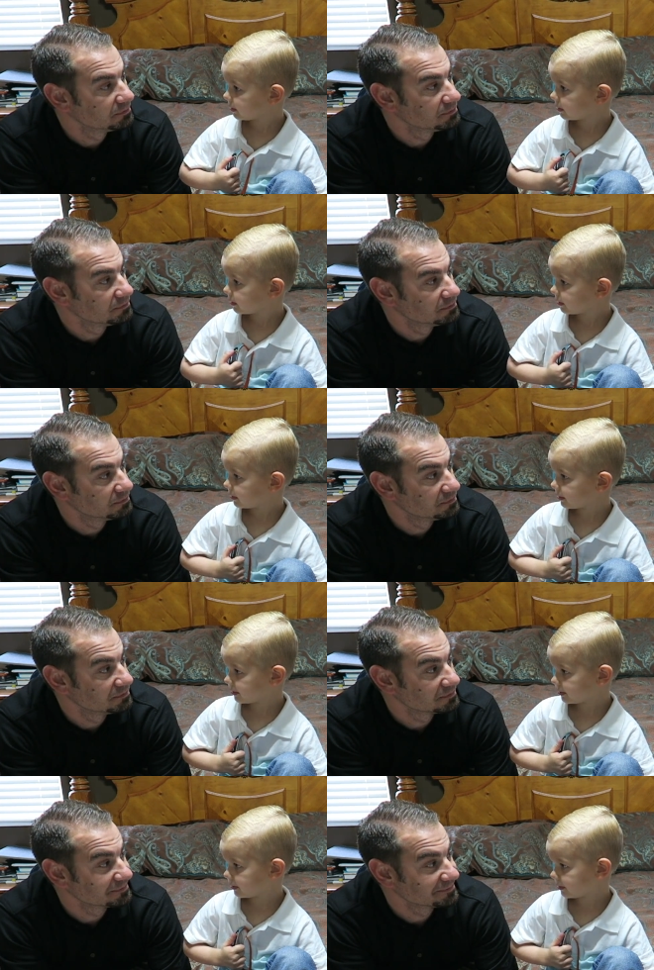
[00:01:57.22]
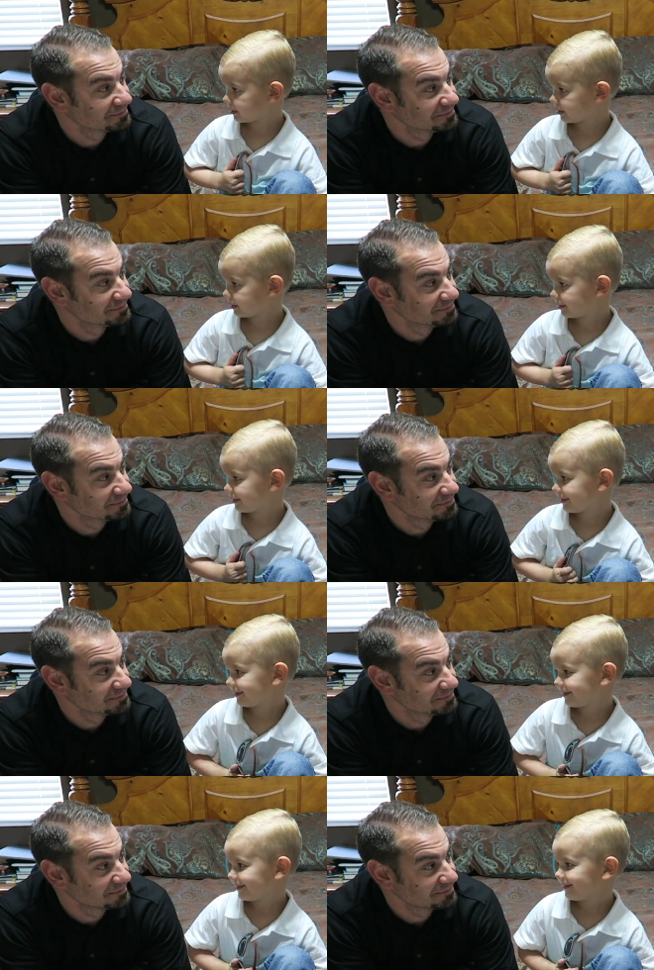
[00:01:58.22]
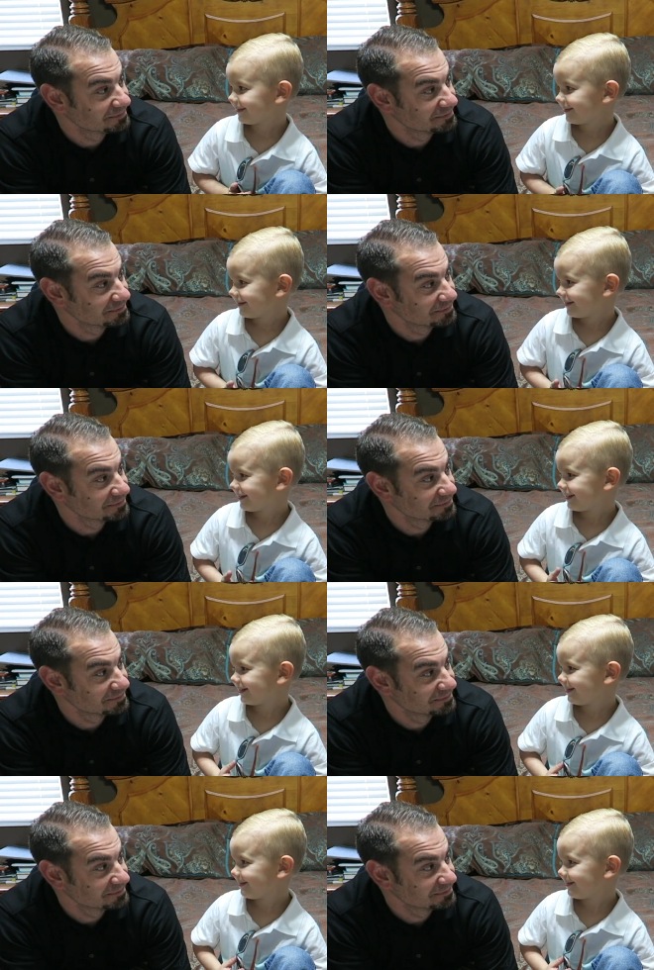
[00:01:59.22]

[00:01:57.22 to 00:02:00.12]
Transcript: No one is speaking in this clip.